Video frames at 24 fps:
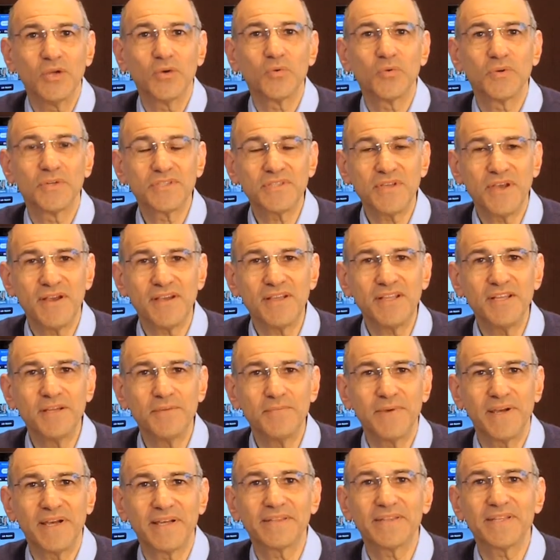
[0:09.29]
We're talking
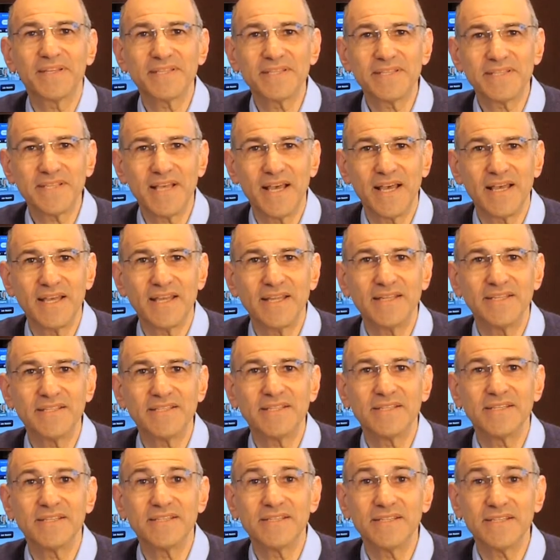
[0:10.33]
about the signs
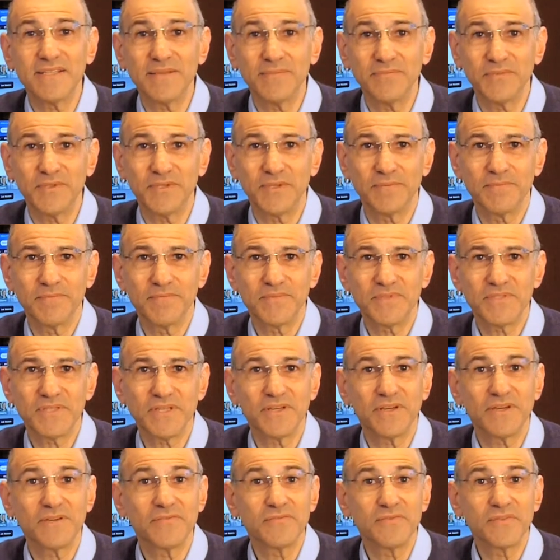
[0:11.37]
and symptoms
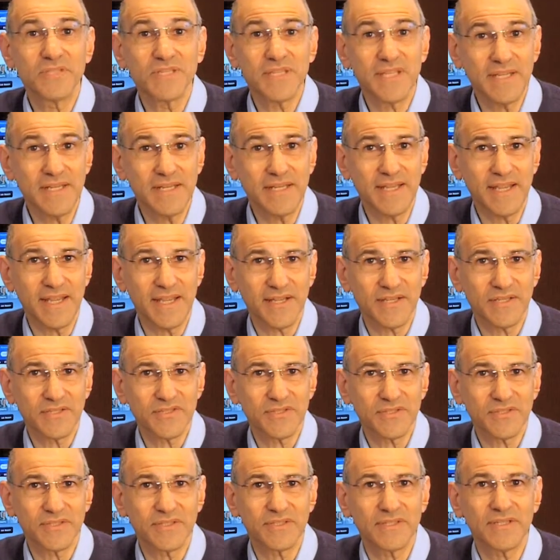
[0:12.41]
of skin
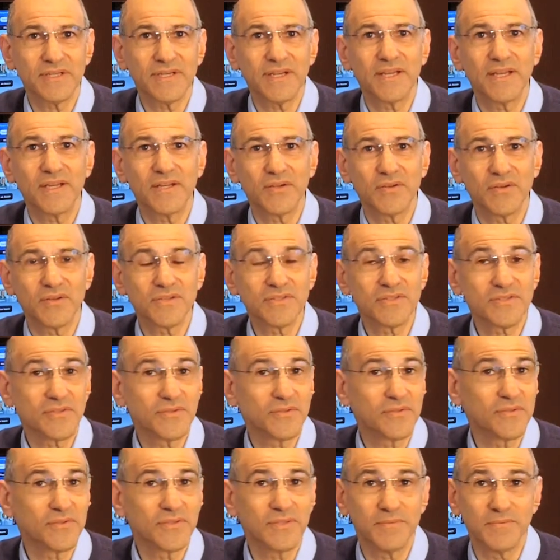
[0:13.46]
cancer and
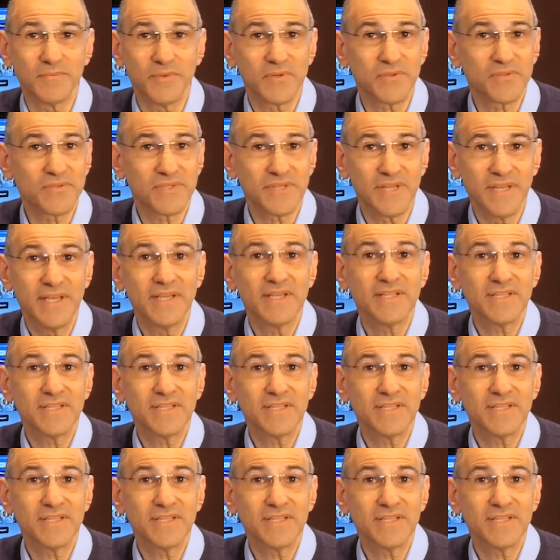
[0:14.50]
also the most